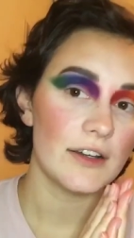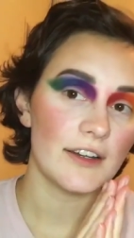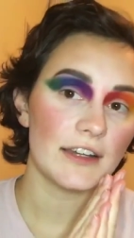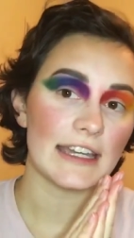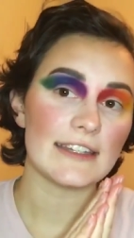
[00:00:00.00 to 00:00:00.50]

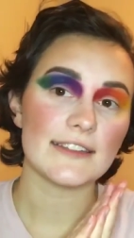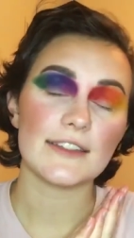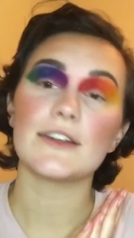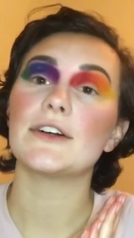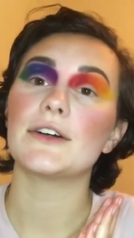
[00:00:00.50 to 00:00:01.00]
Okay,
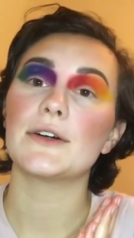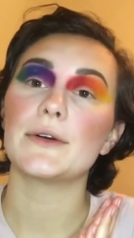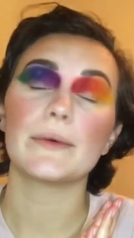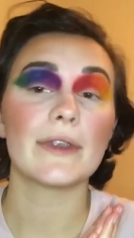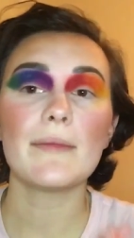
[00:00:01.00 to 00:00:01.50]

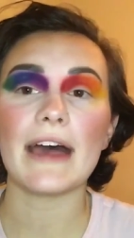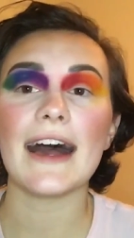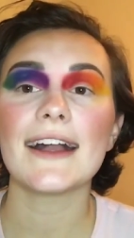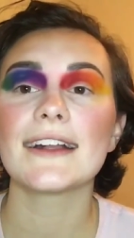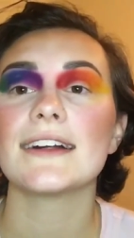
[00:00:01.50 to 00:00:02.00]
so we're
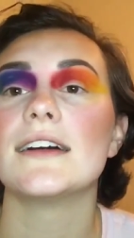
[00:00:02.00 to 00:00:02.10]
back.